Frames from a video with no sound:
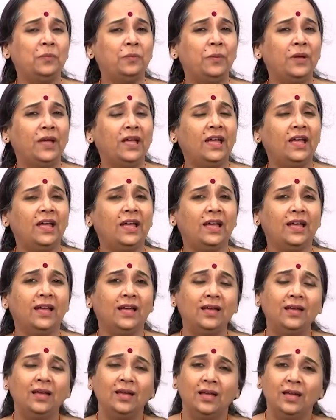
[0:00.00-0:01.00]

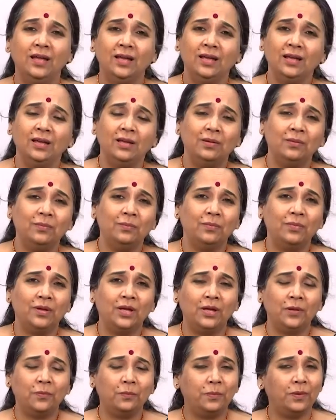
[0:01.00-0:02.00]
pa
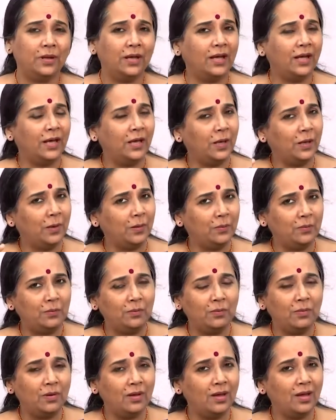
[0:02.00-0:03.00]
ma pa
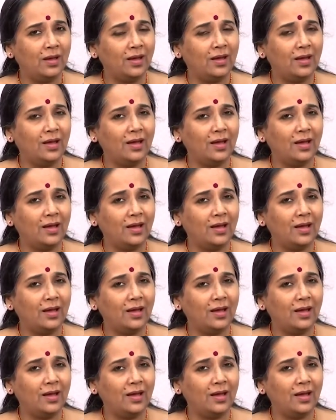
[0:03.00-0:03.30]
ma